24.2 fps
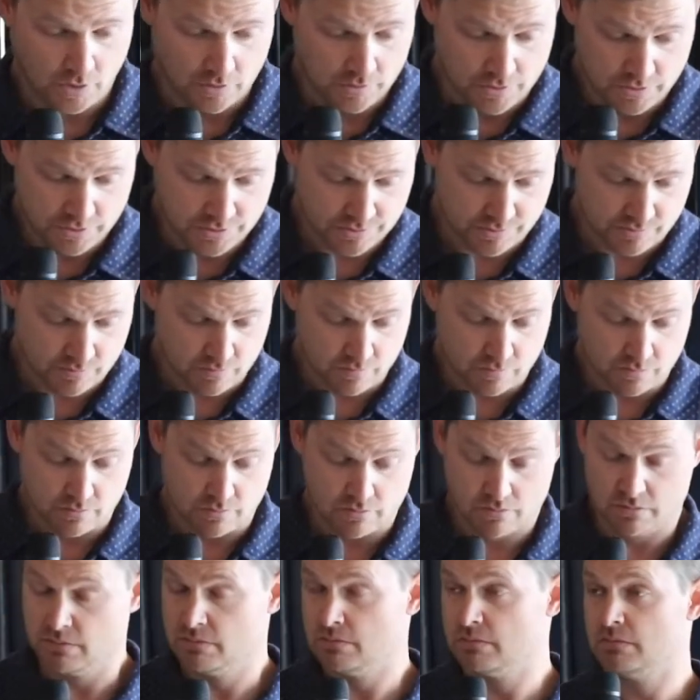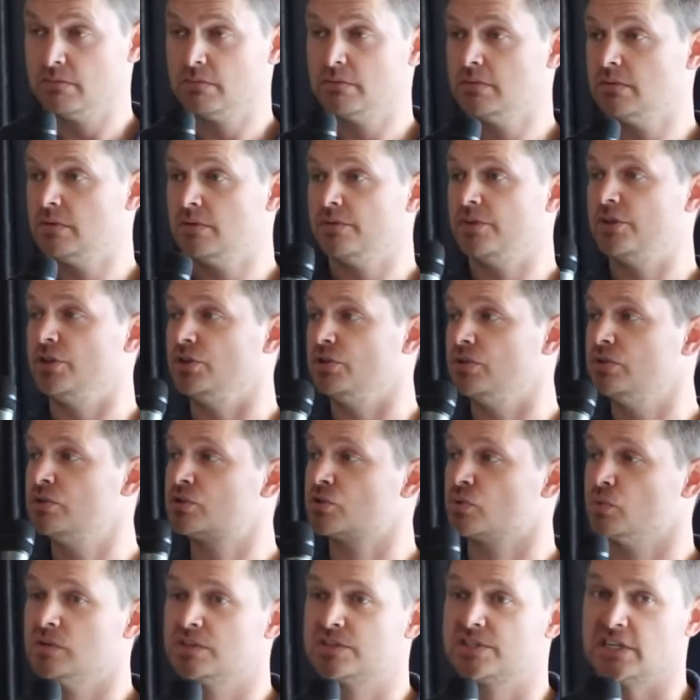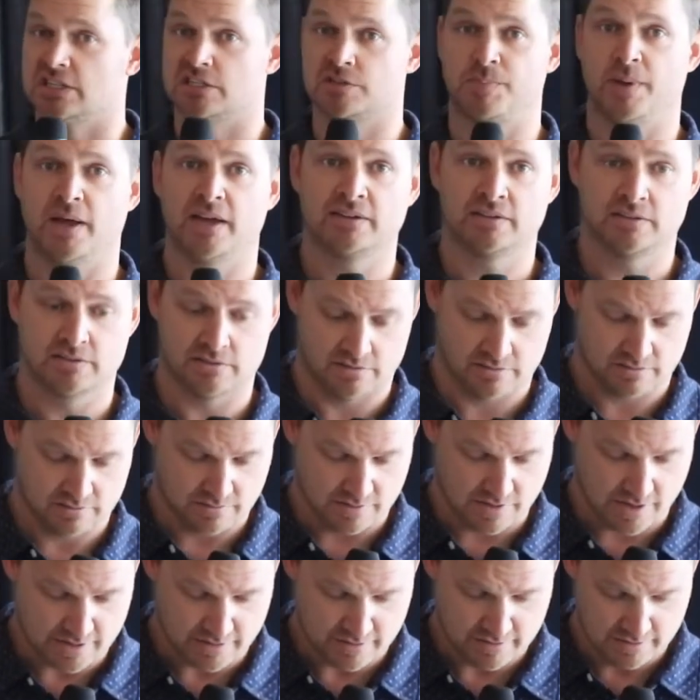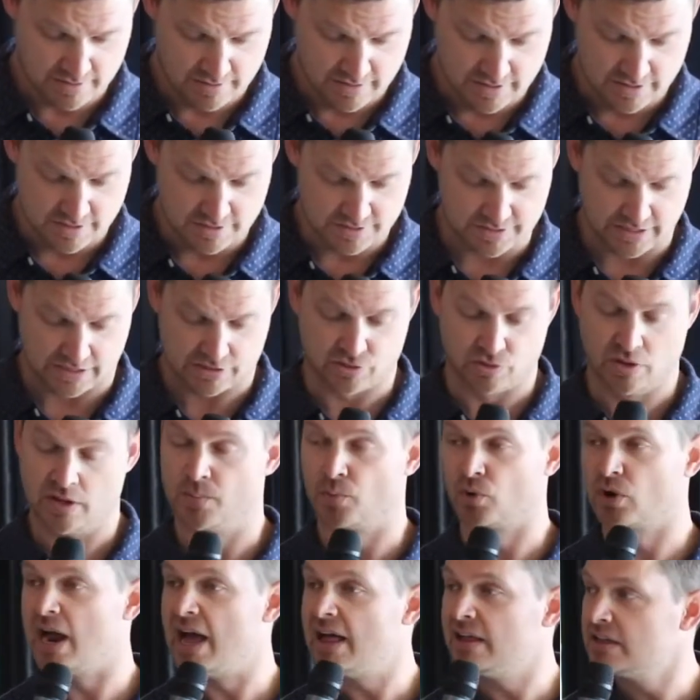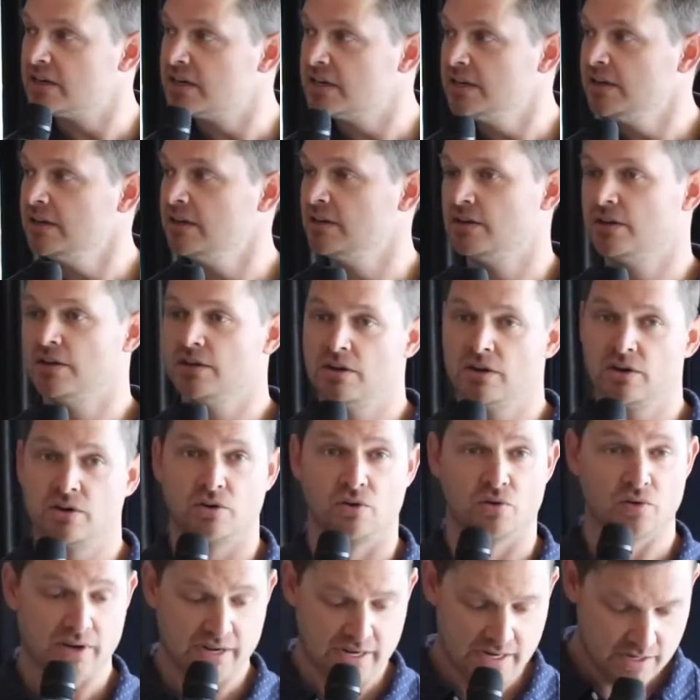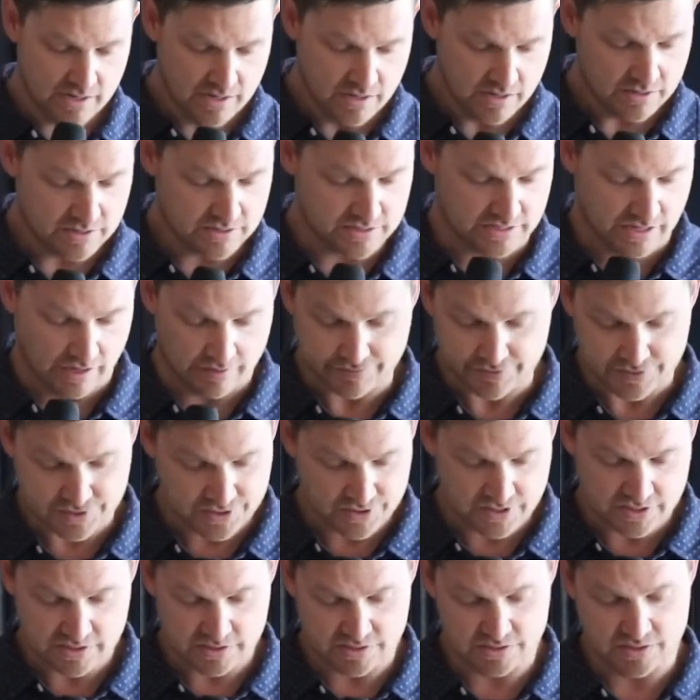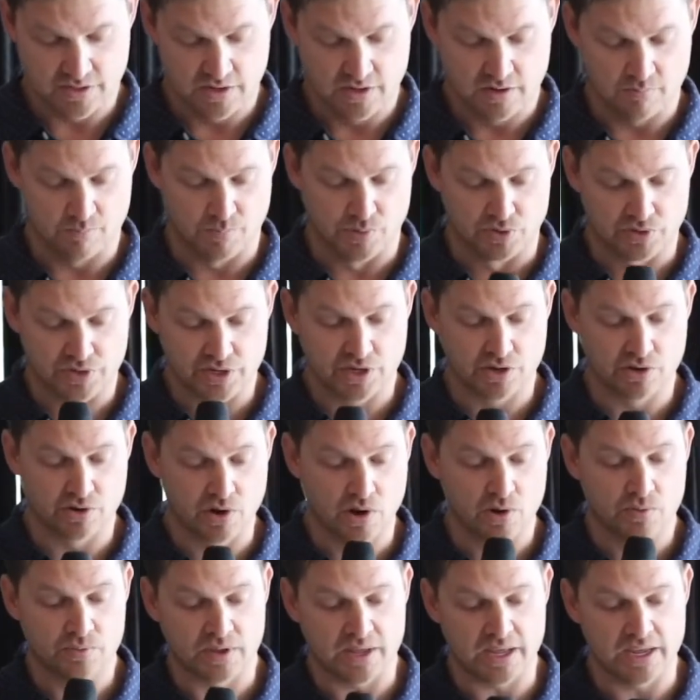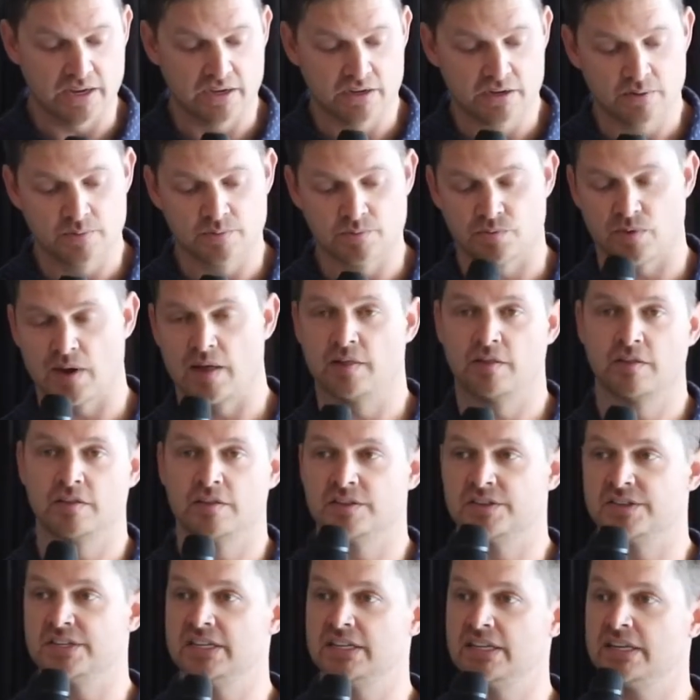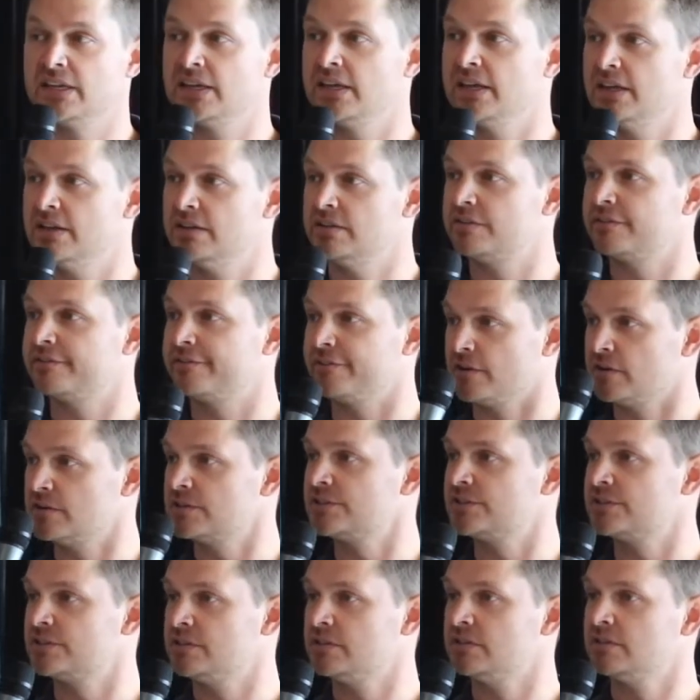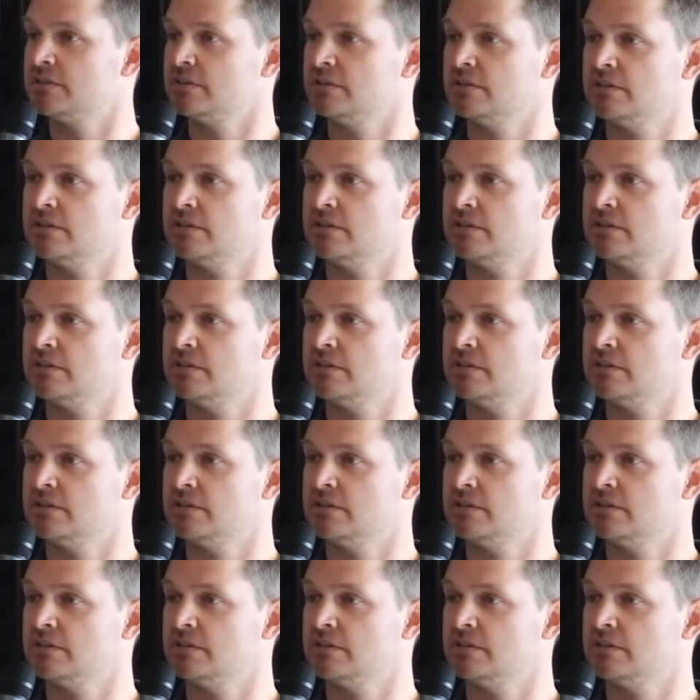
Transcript: There's the usual suspects, right? Sexual immorality, greed, selfishness, building your own kingdoms rather than seeking his first